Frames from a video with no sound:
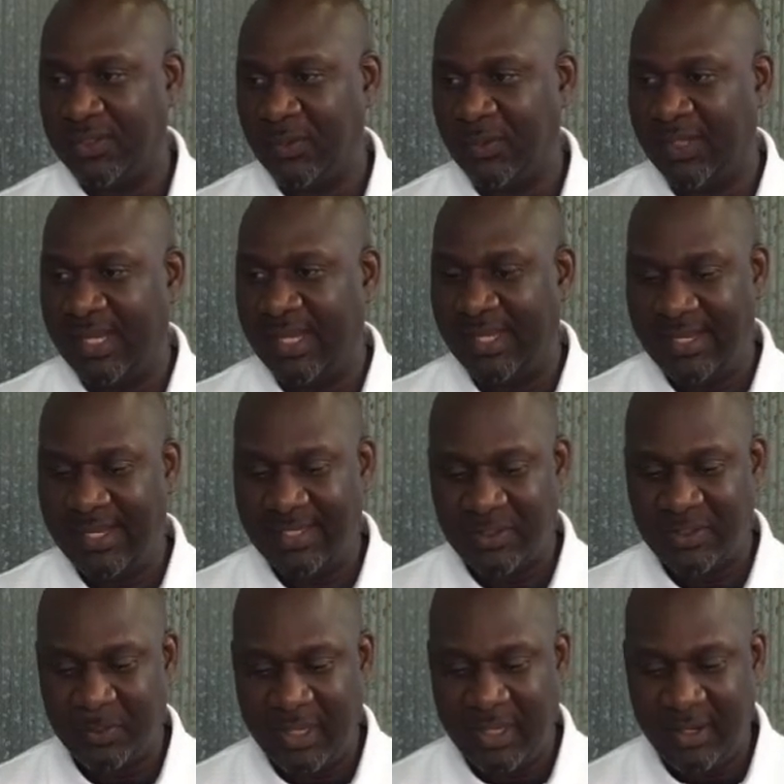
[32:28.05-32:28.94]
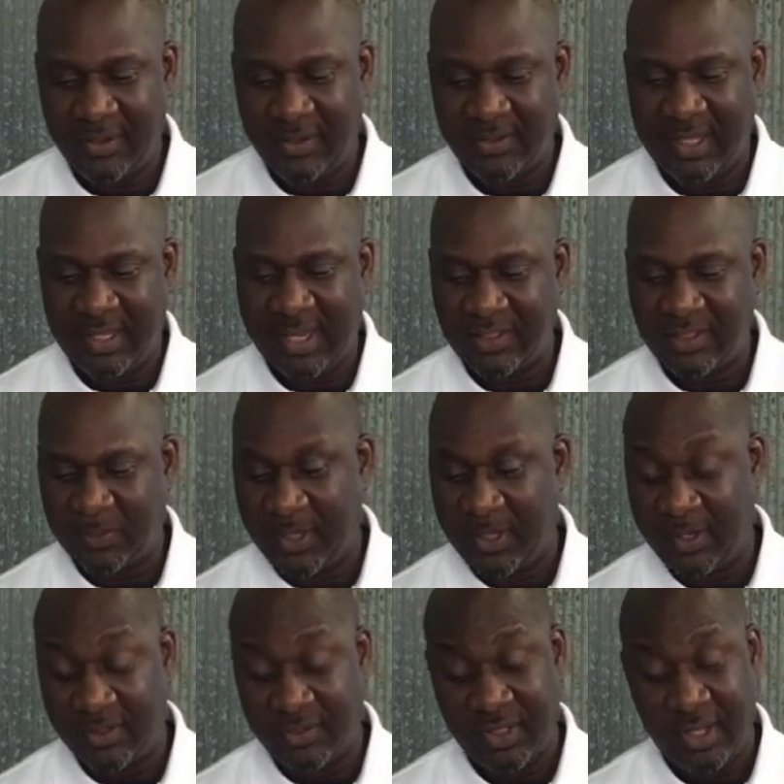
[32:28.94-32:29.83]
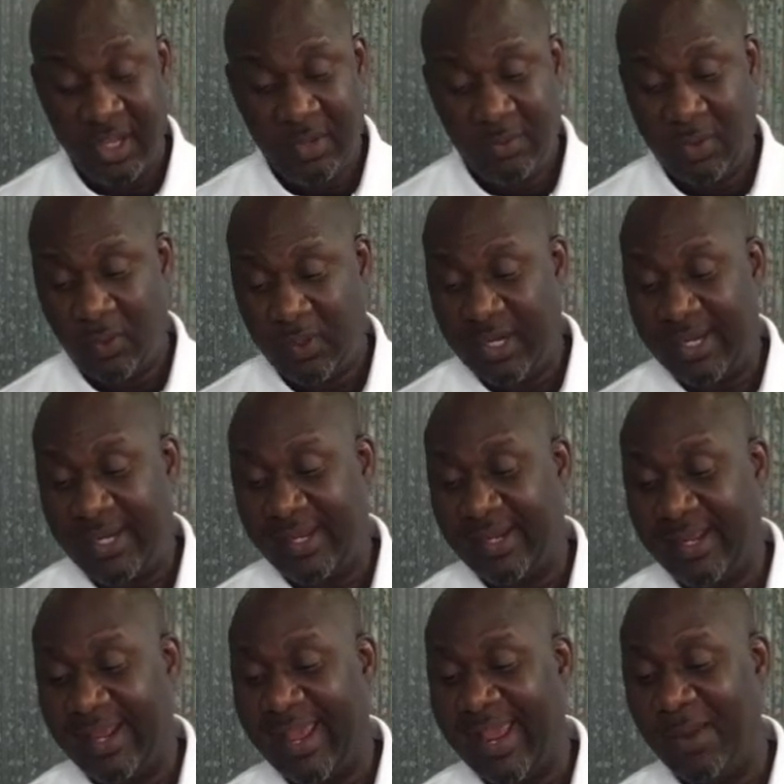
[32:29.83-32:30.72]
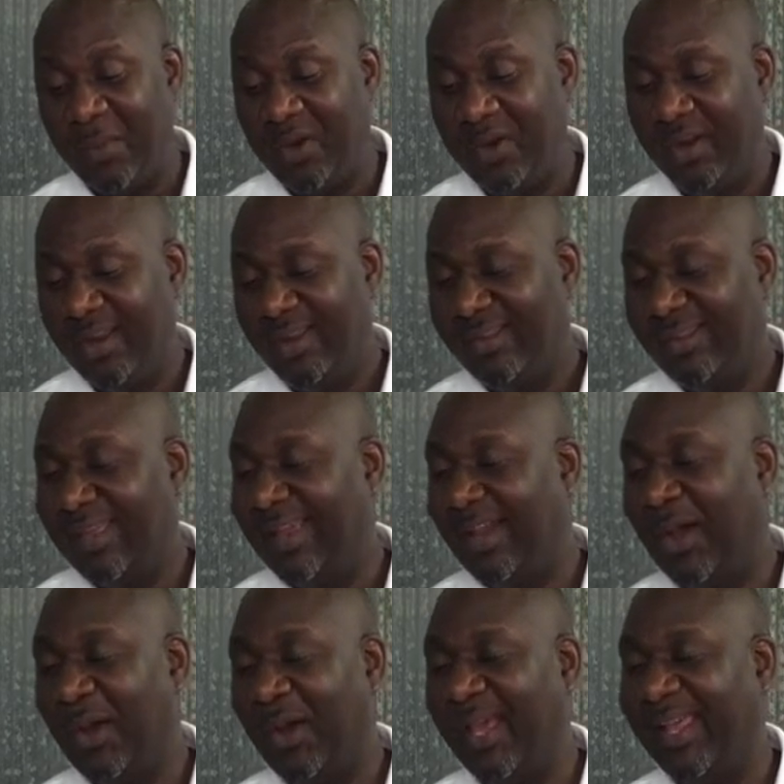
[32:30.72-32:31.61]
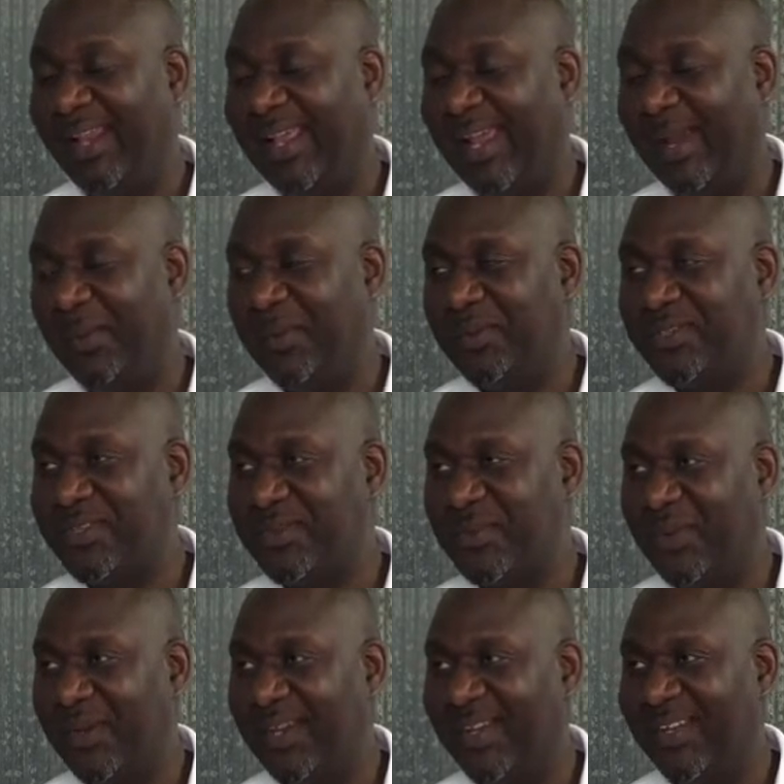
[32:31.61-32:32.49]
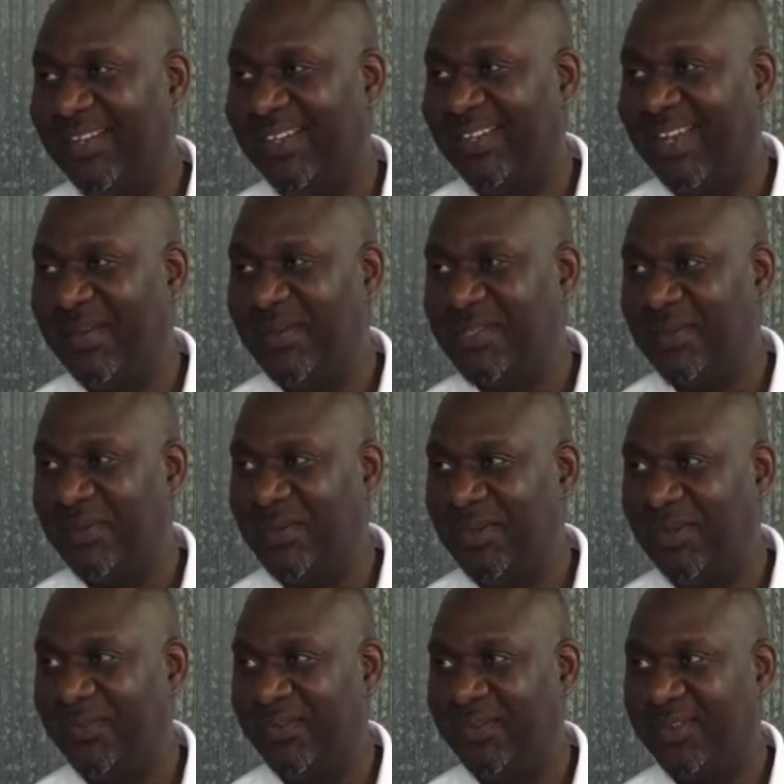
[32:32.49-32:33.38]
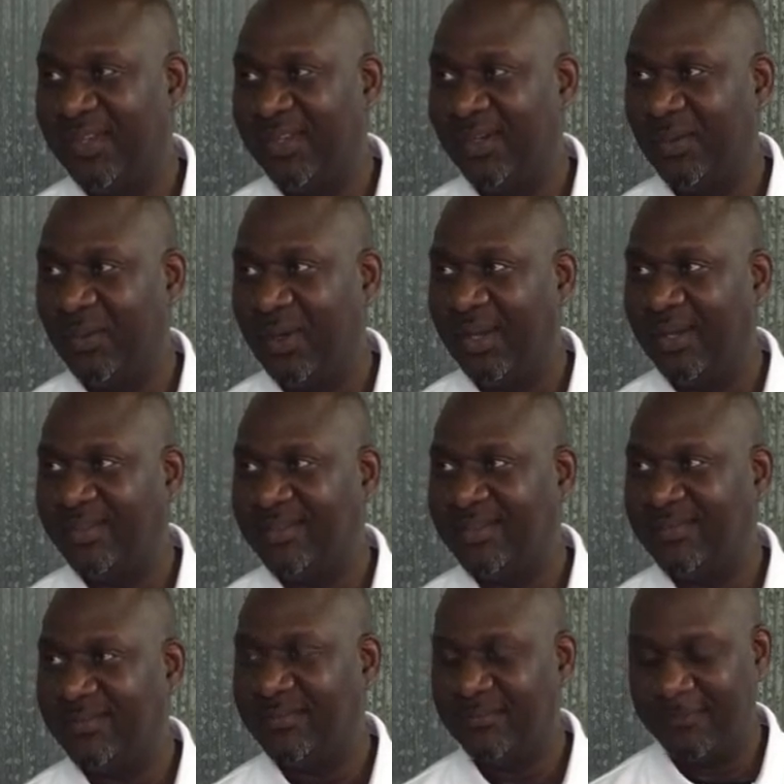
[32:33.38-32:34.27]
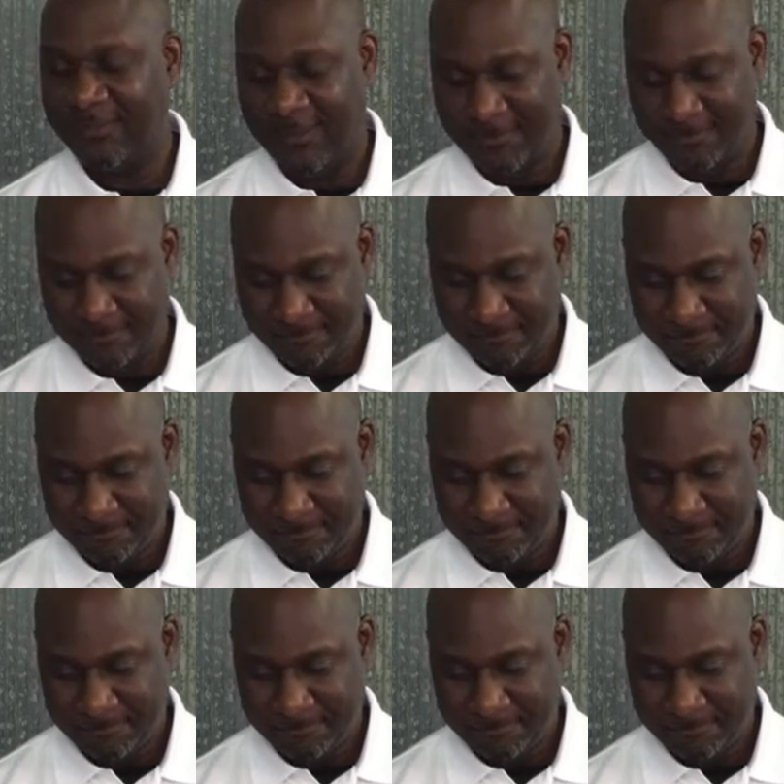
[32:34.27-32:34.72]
And when they needed spears, they had spears. But when they needed a hammer, they all had hammers as well. And that was a beautiful thing to watch. Yeah. Yep.